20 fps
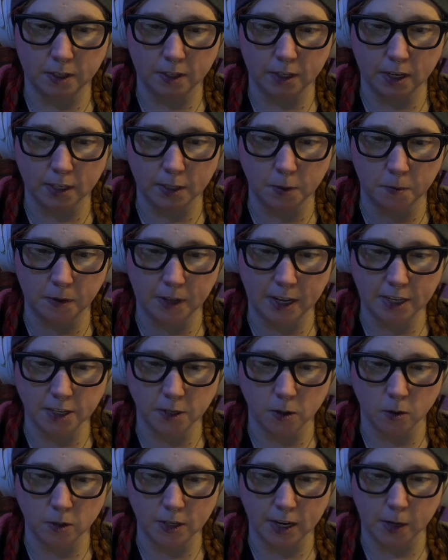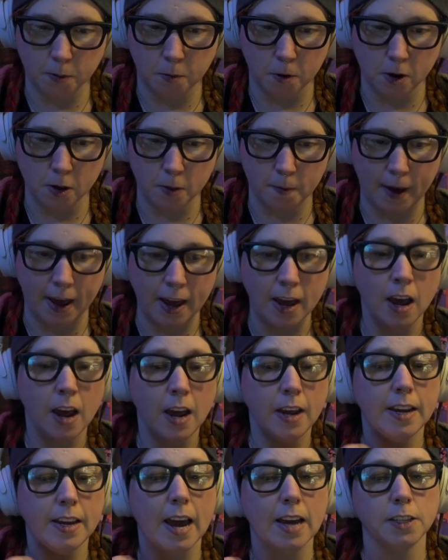Doesn't Play Store take a part of the pay?
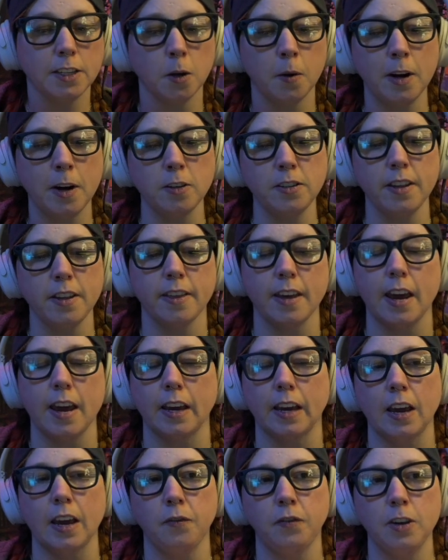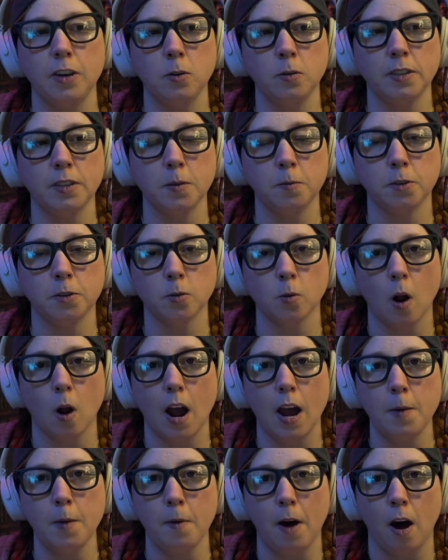Yeah, so here's the thing. If you
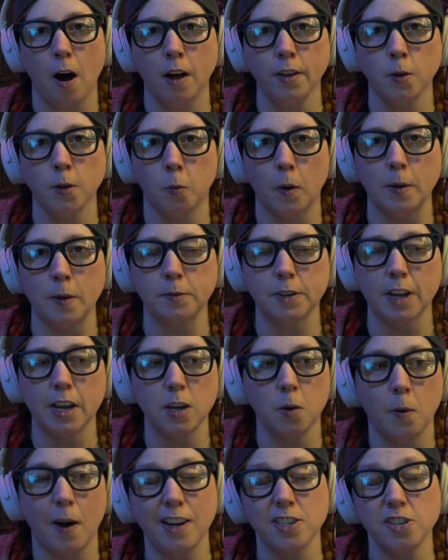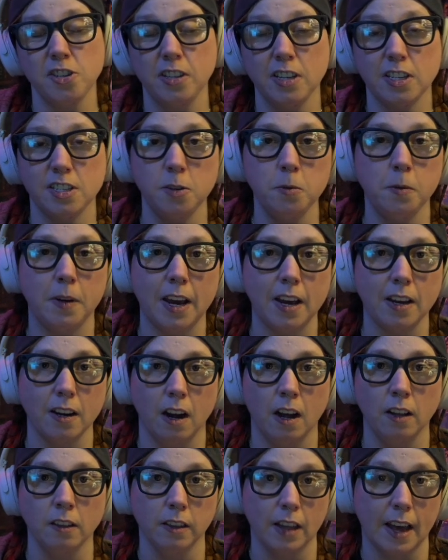subscribe on the website, you actually do get
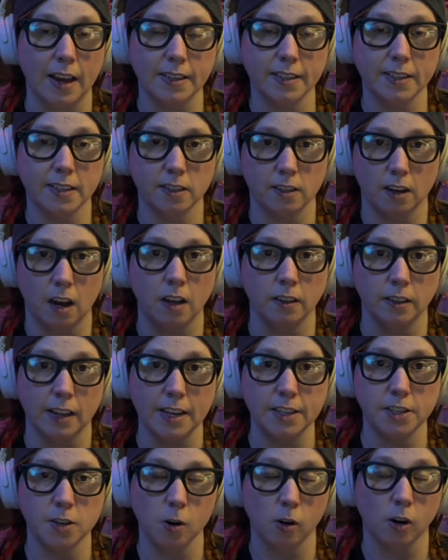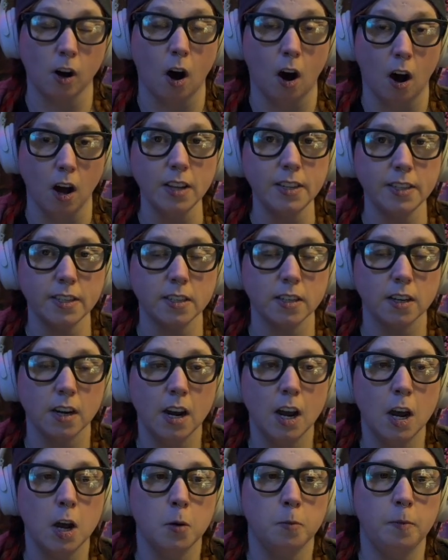a lesser cost,
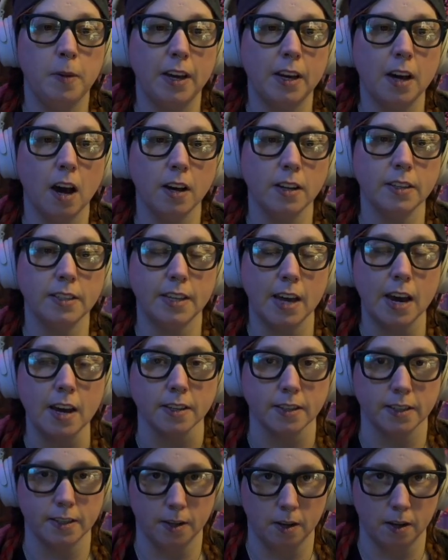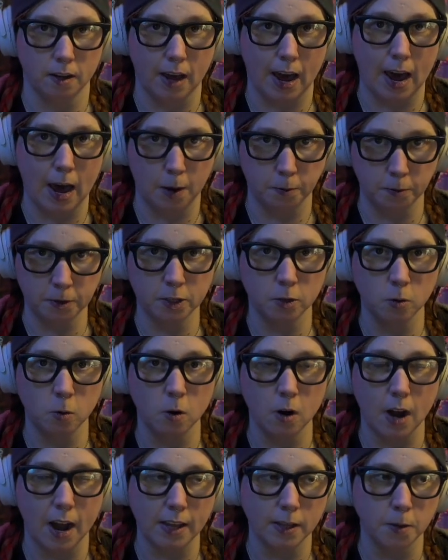because yes, the App
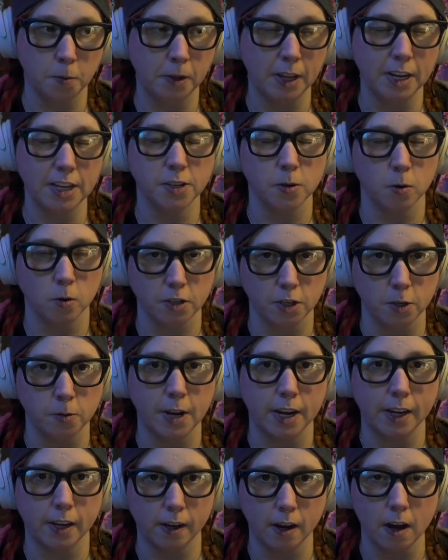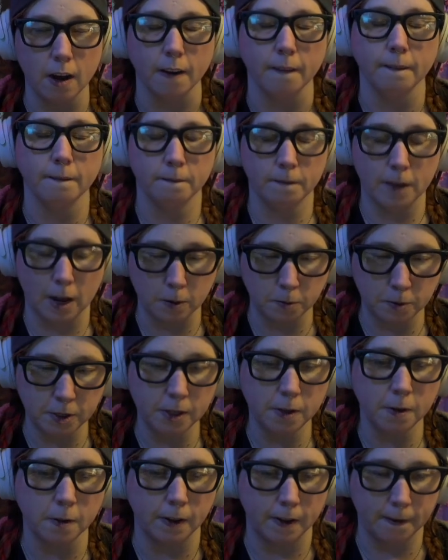Store and the Play Store do take a cut.
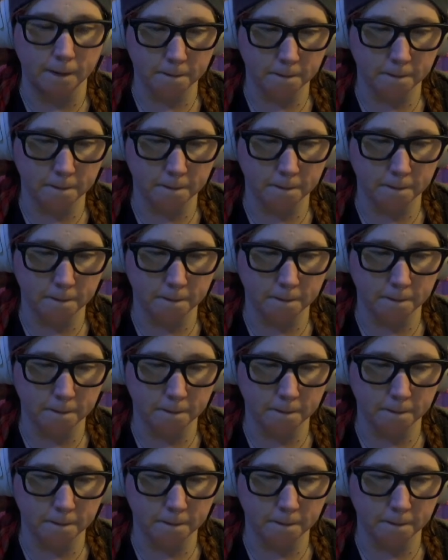Absolutely.